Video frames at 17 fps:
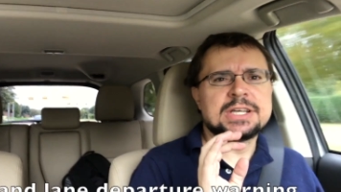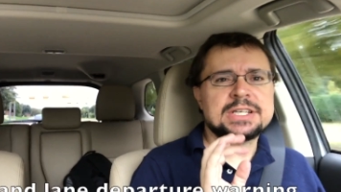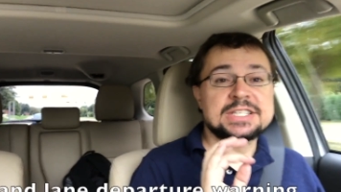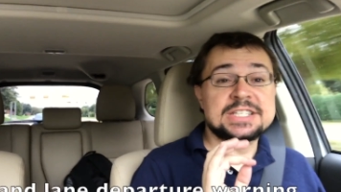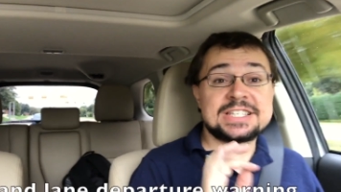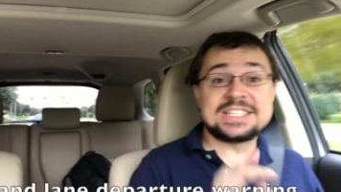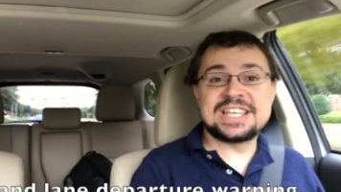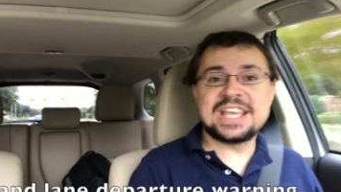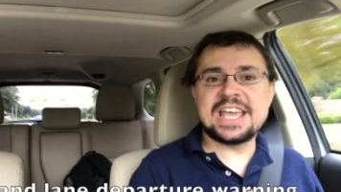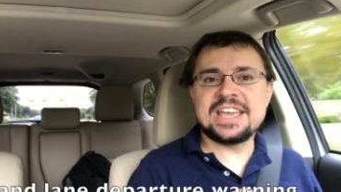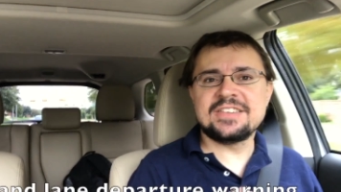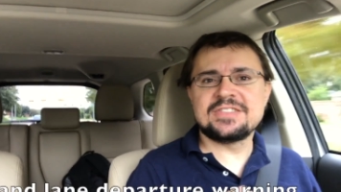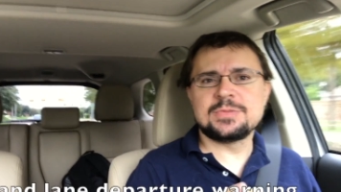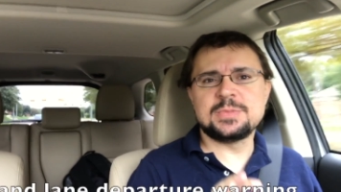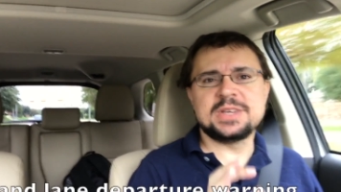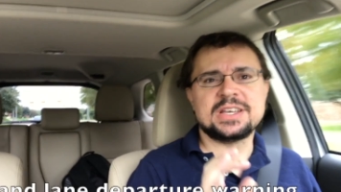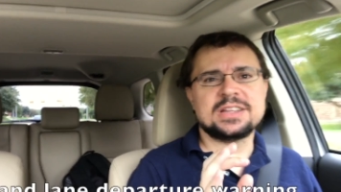
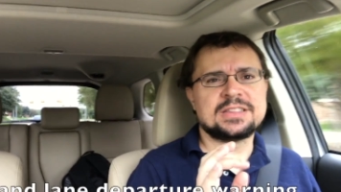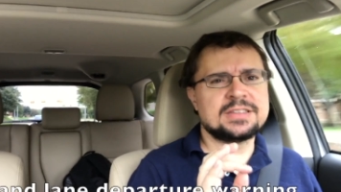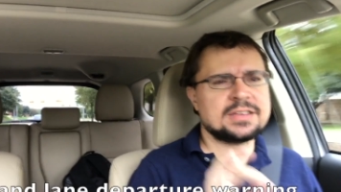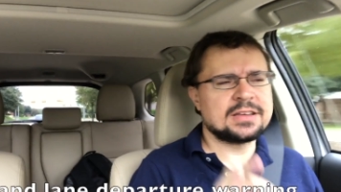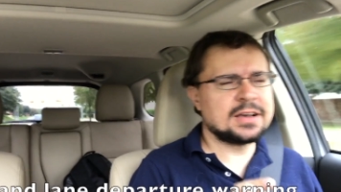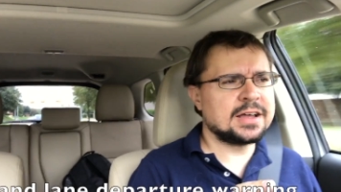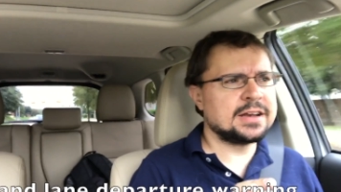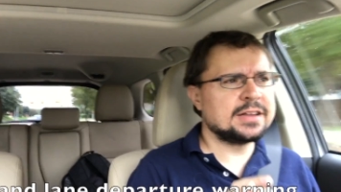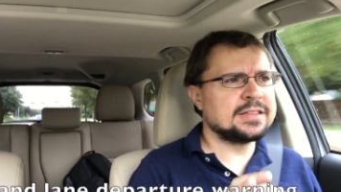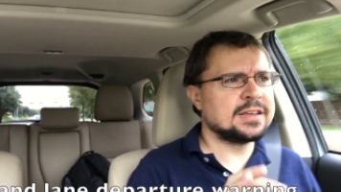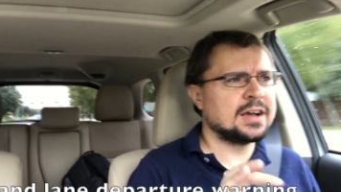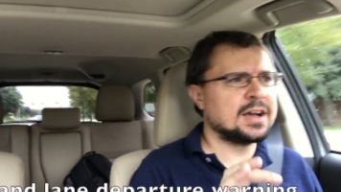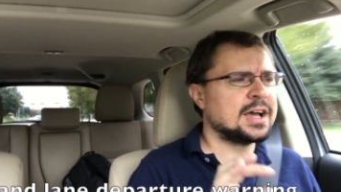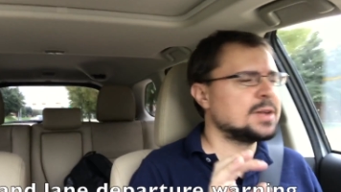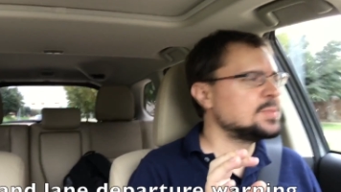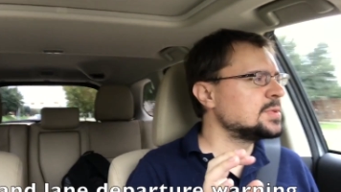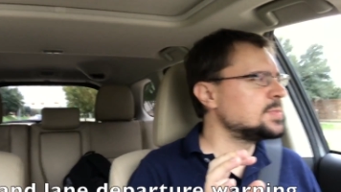saved me a ton of
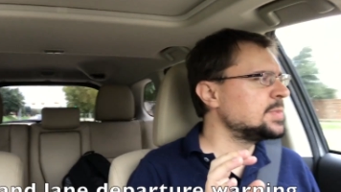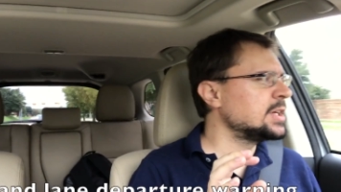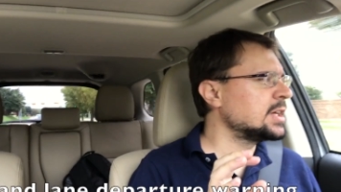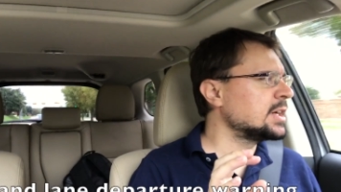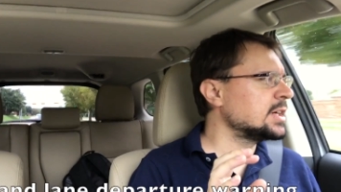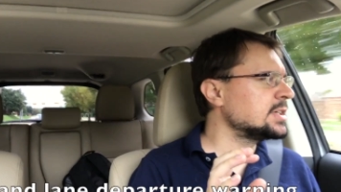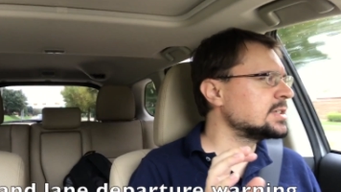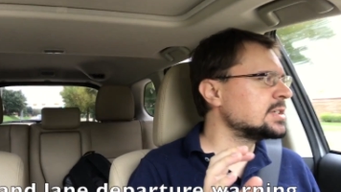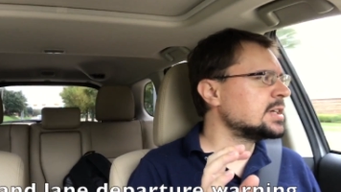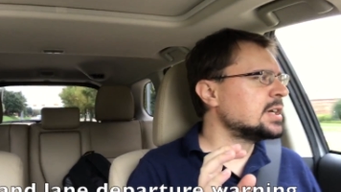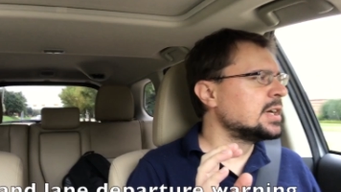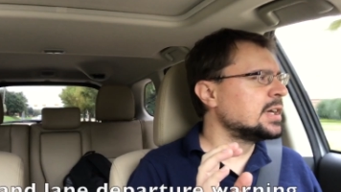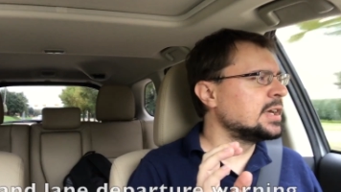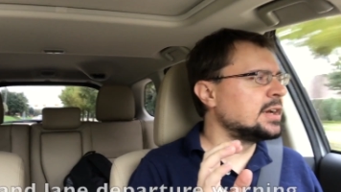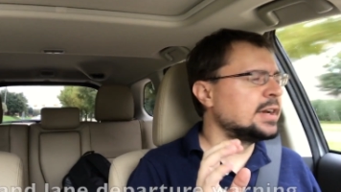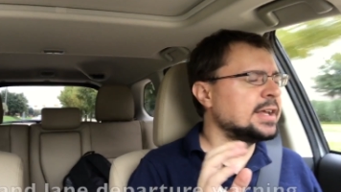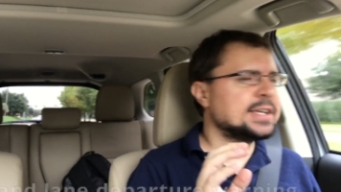times because
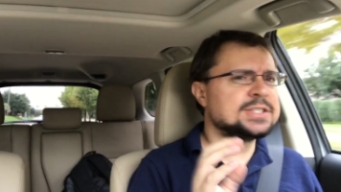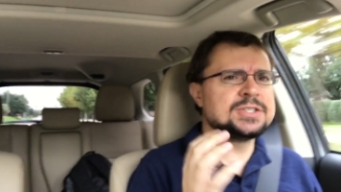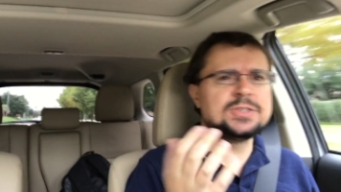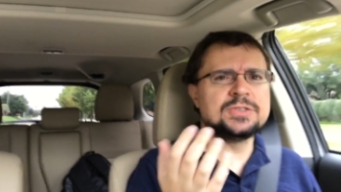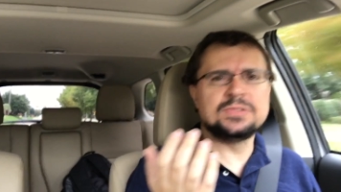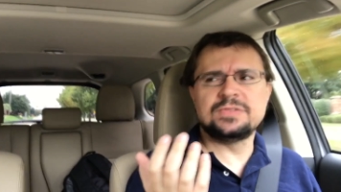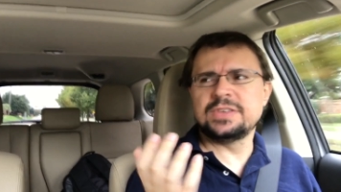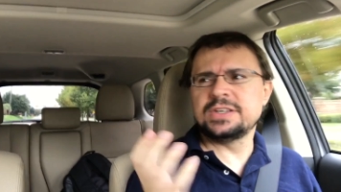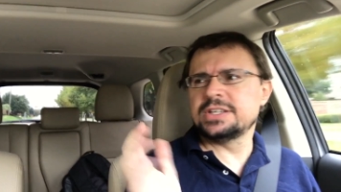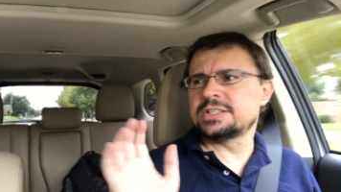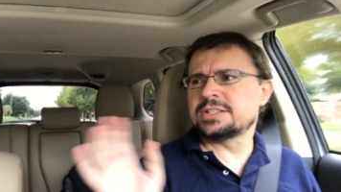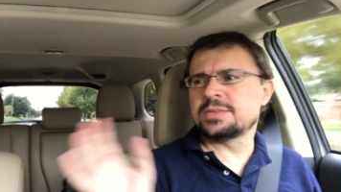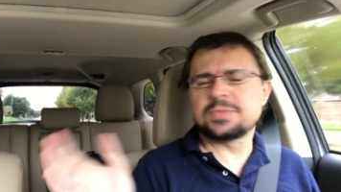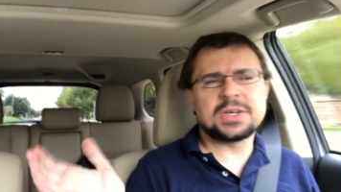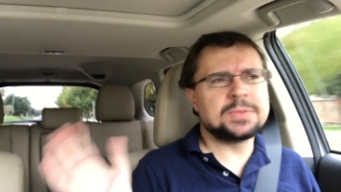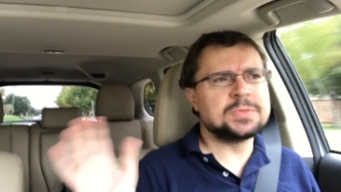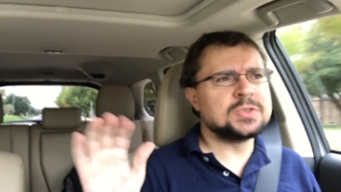in an SUV
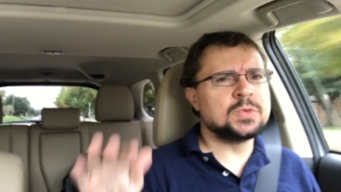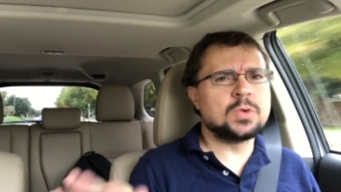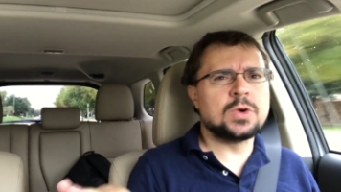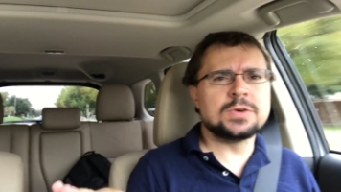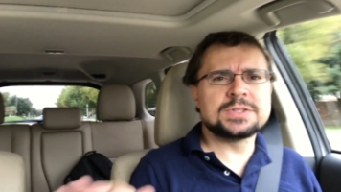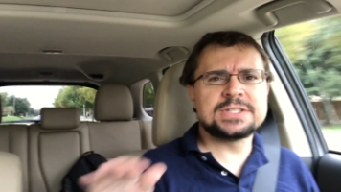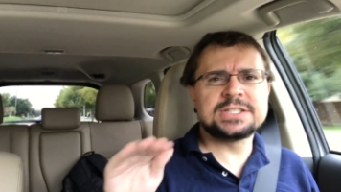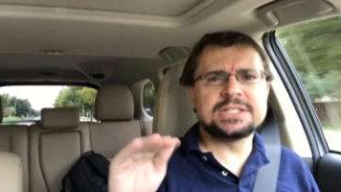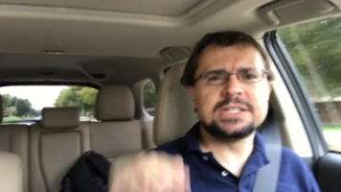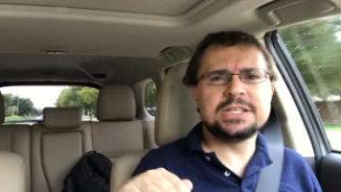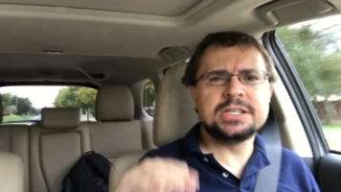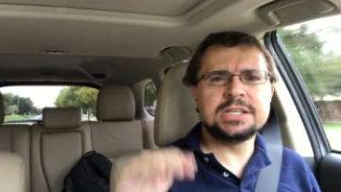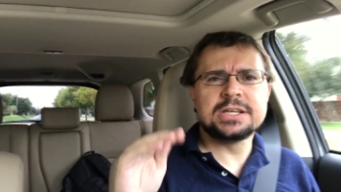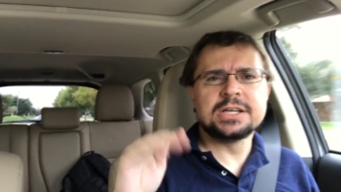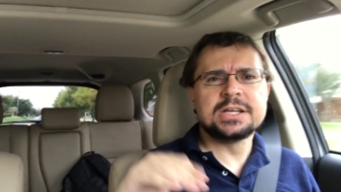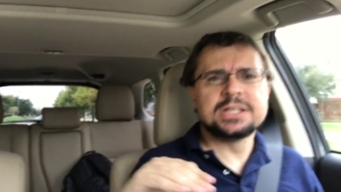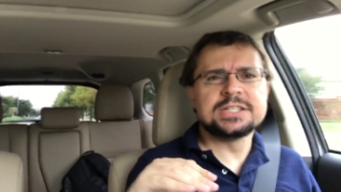sometimes you won't
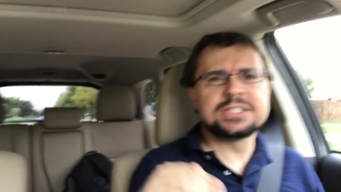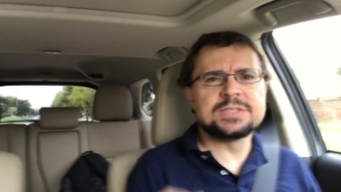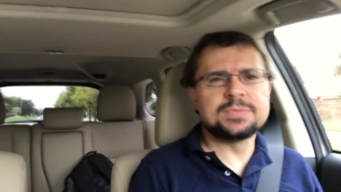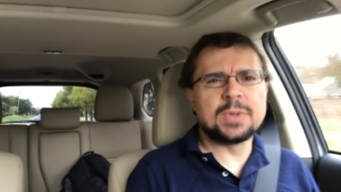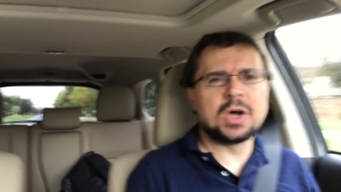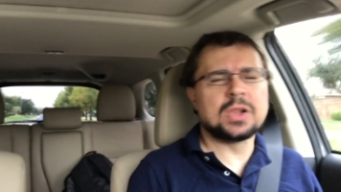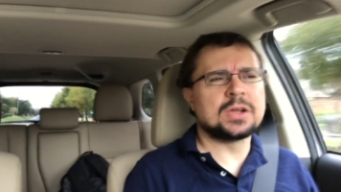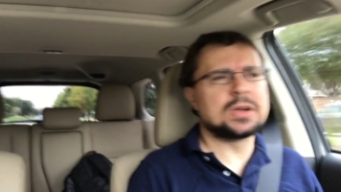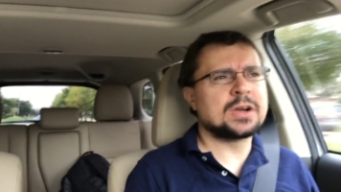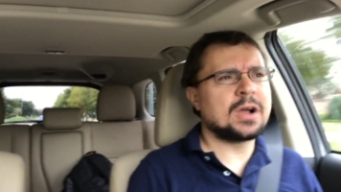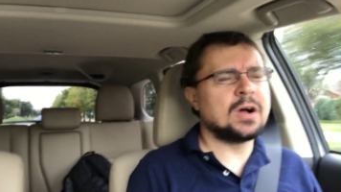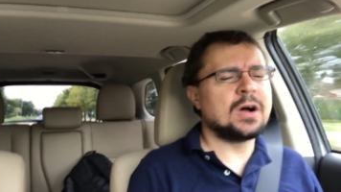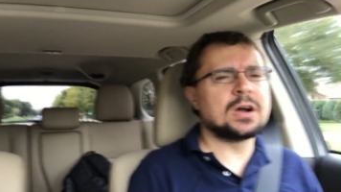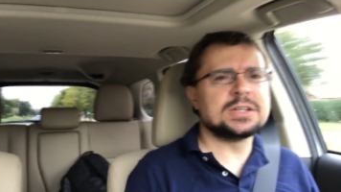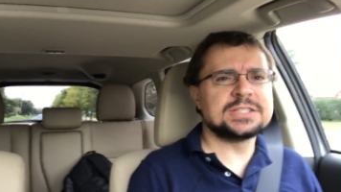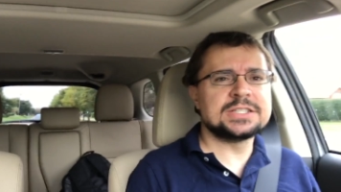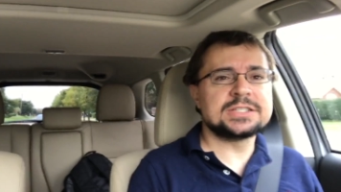see smaller
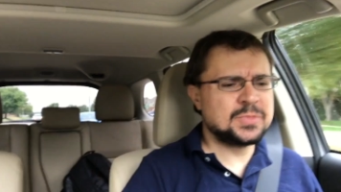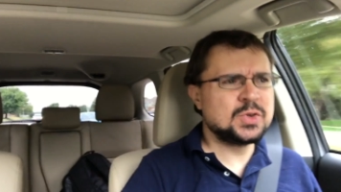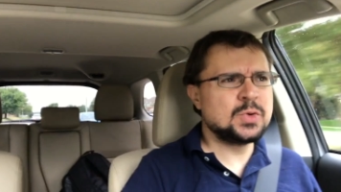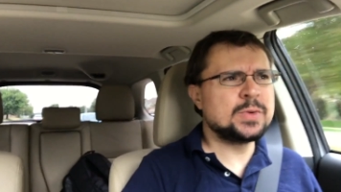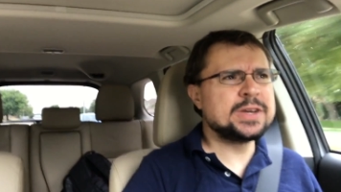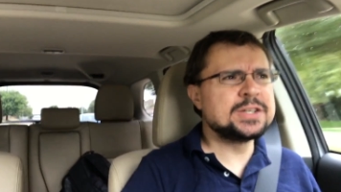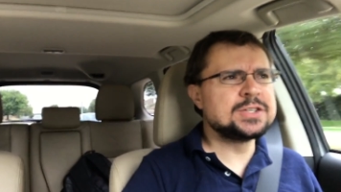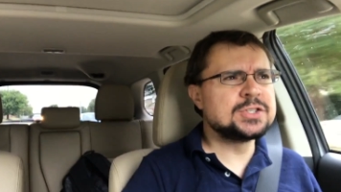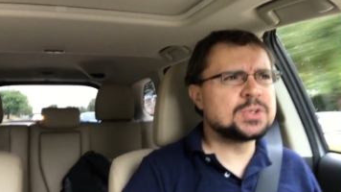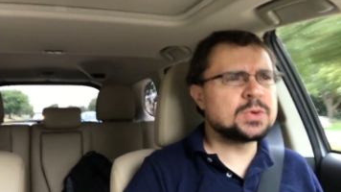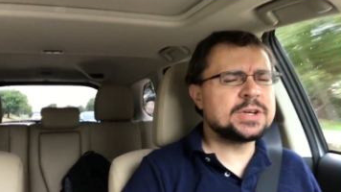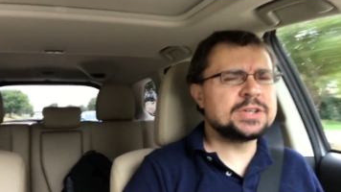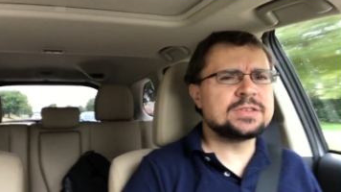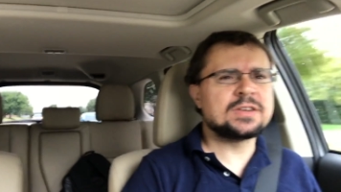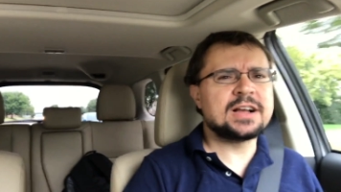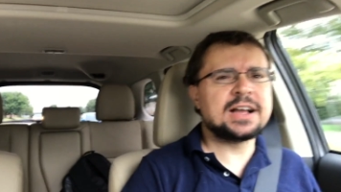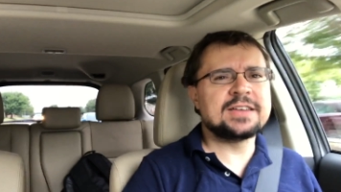cars. Do I enjoy
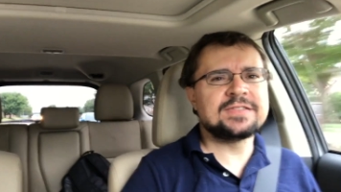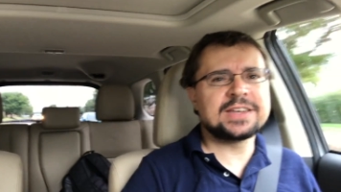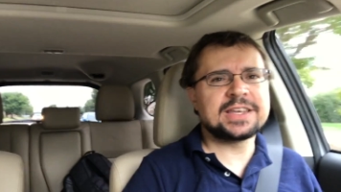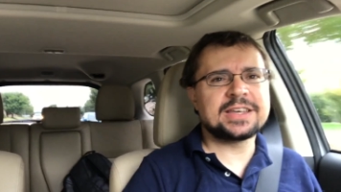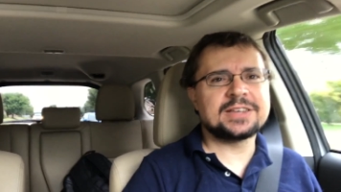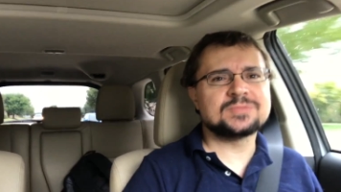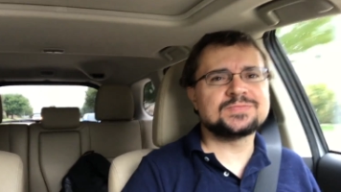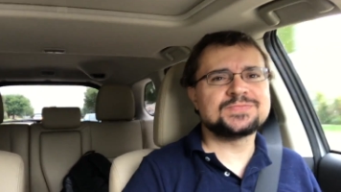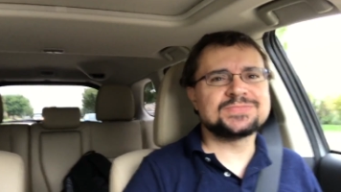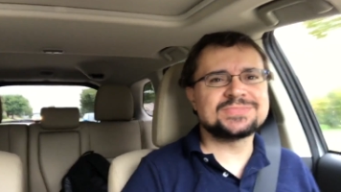driving it?